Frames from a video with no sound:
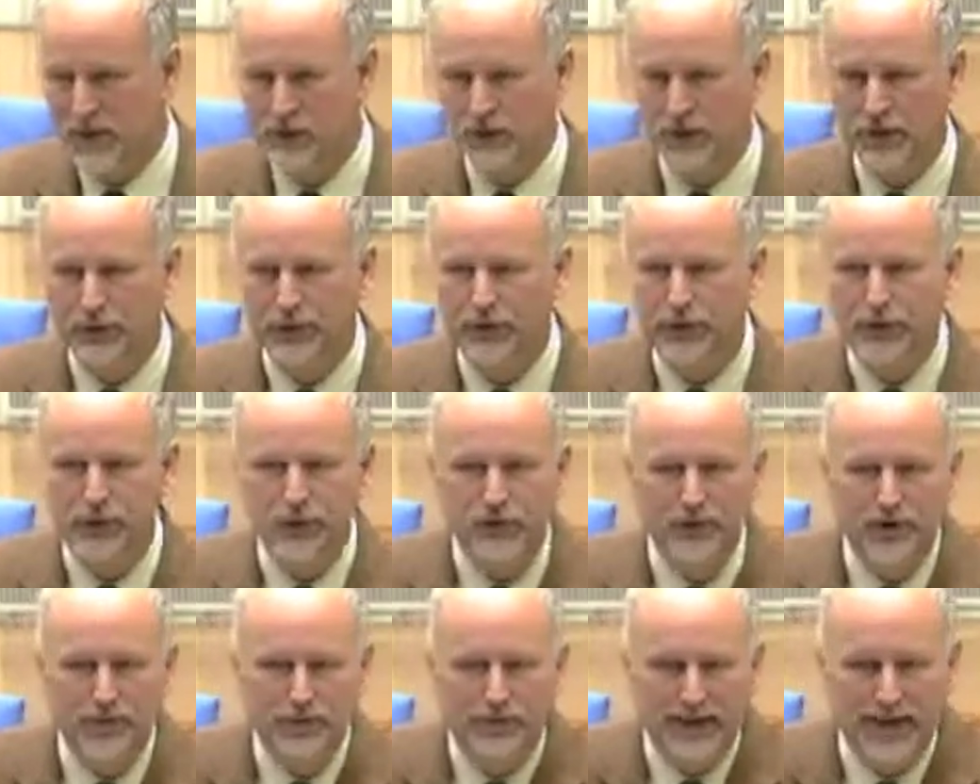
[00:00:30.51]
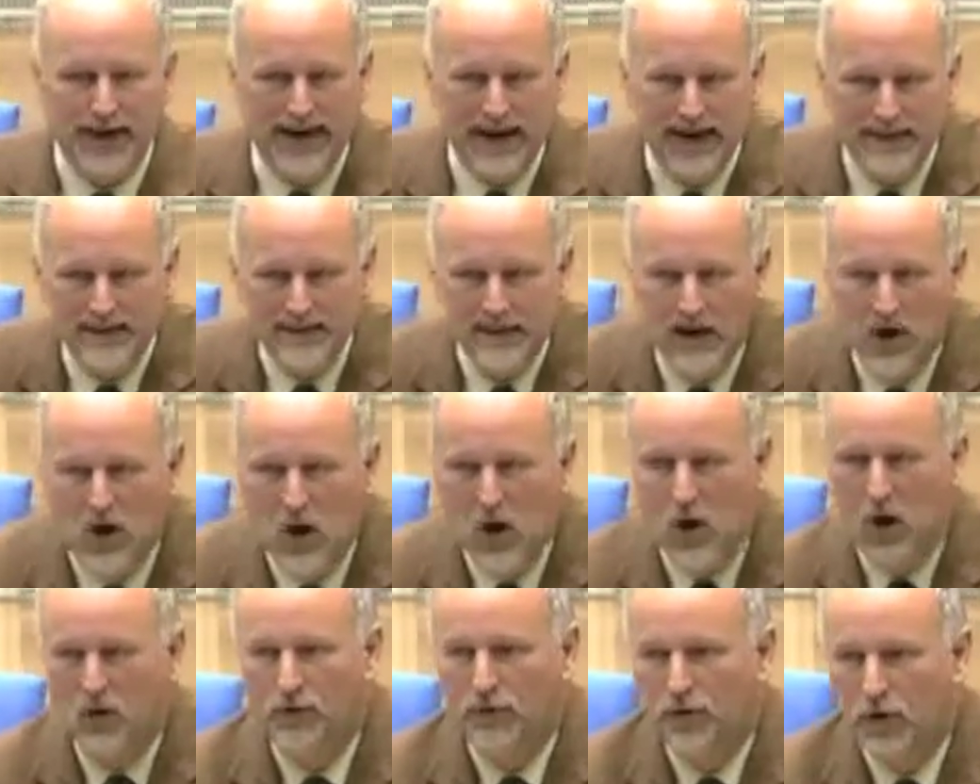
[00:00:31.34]
So the future paths
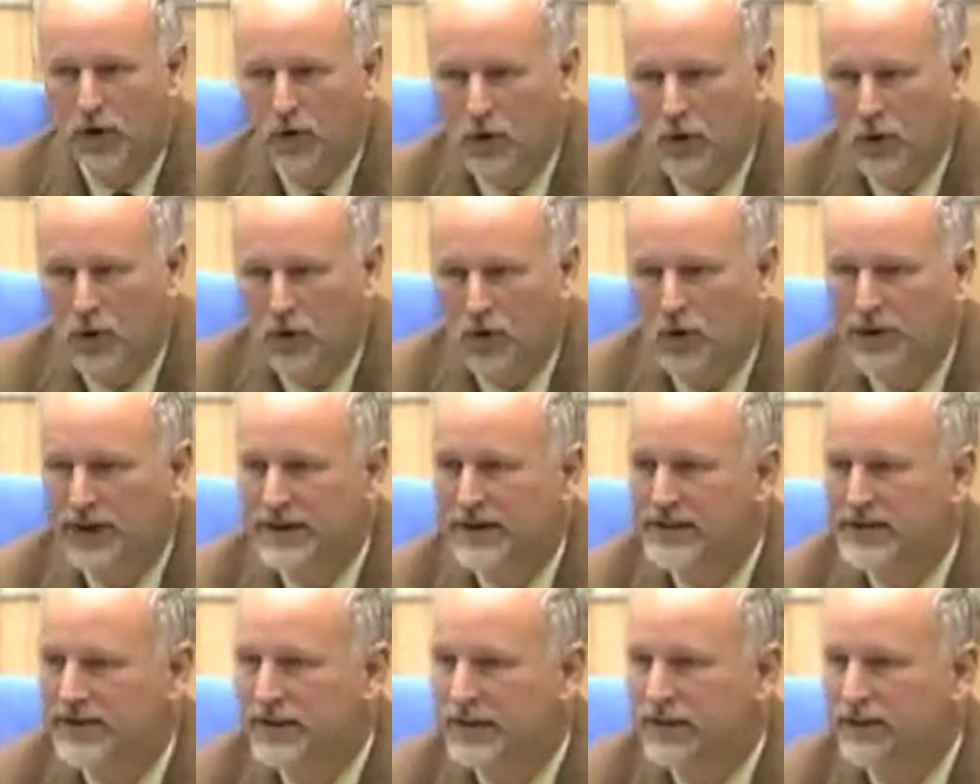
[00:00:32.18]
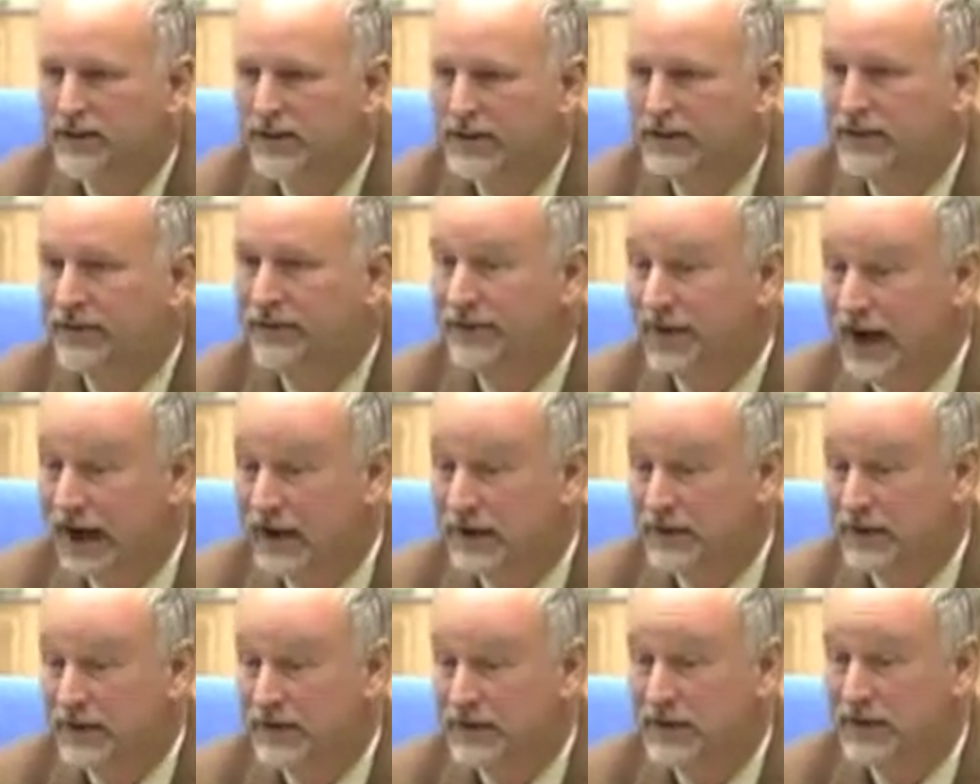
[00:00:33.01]
of all these three
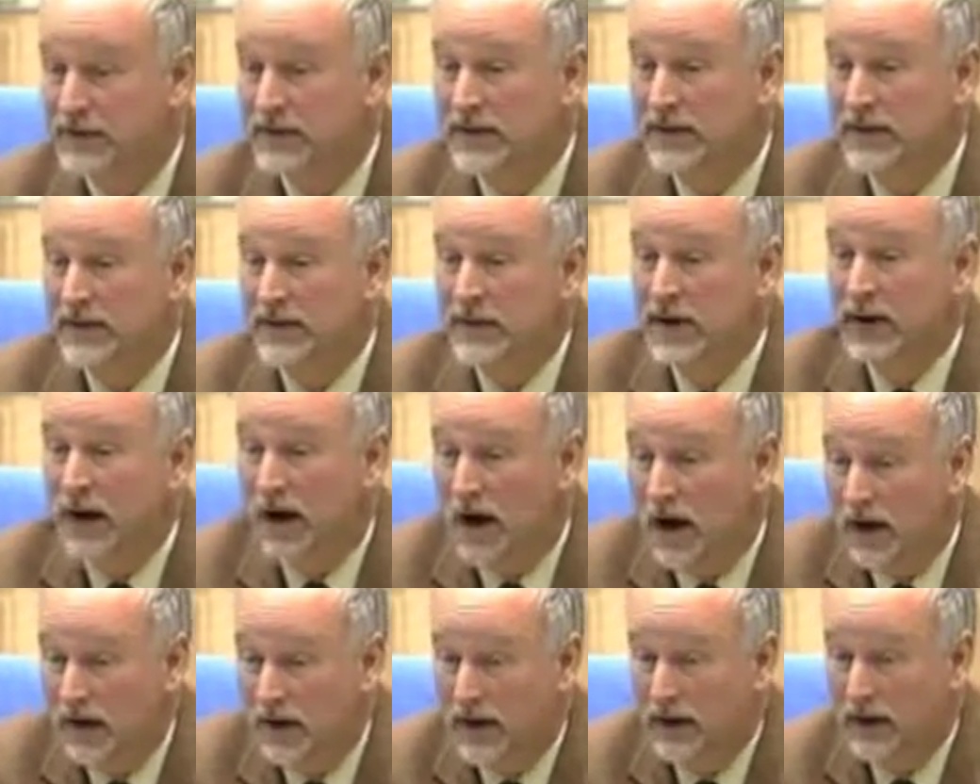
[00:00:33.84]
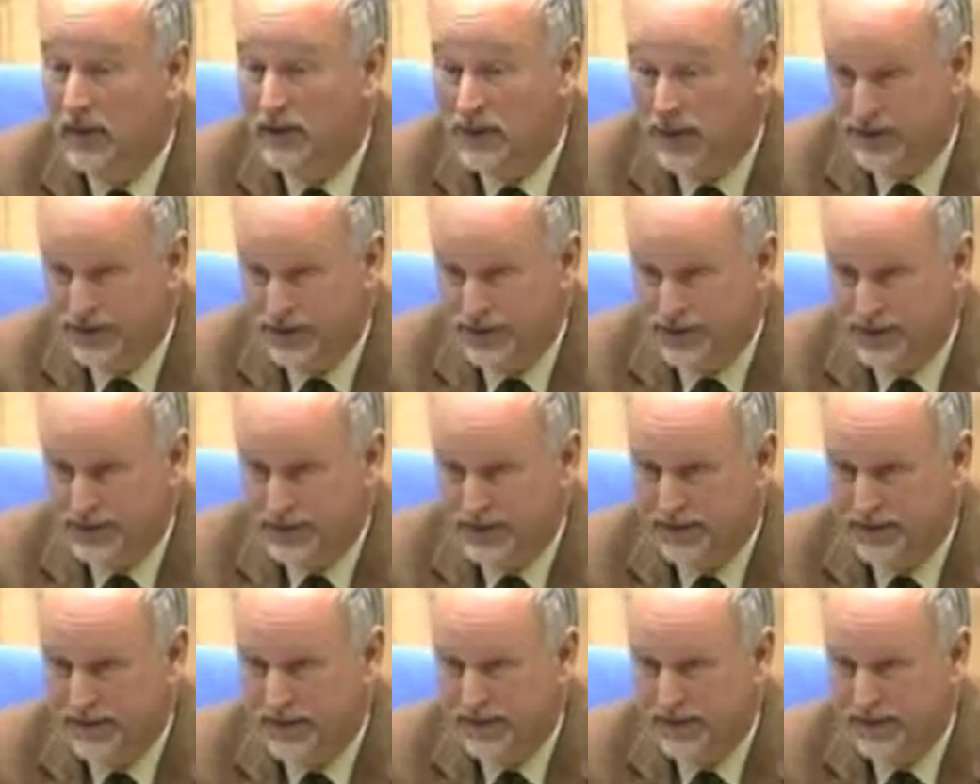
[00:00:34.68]
factors are uncertain.